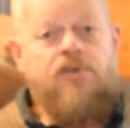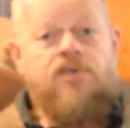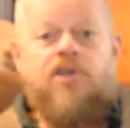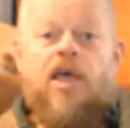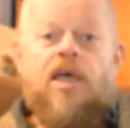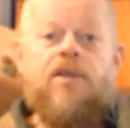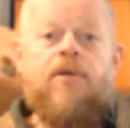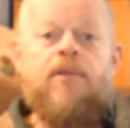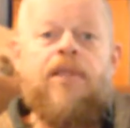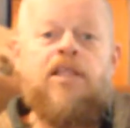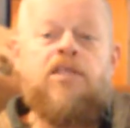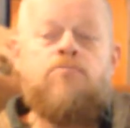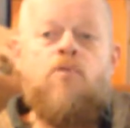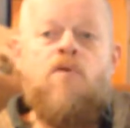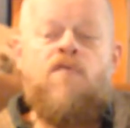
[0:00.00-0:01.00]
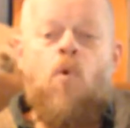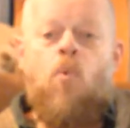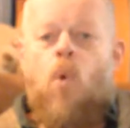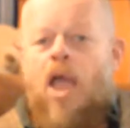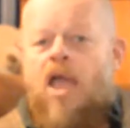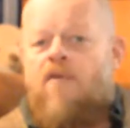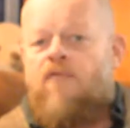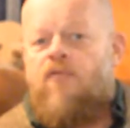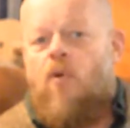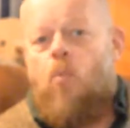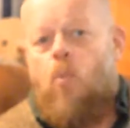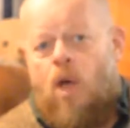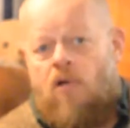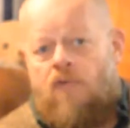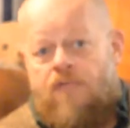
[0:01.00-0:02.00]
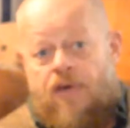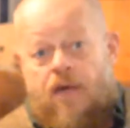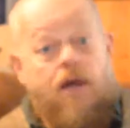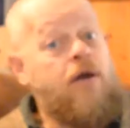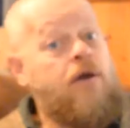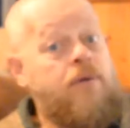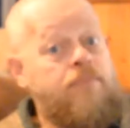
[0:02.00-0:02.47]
said, let's move away from welfare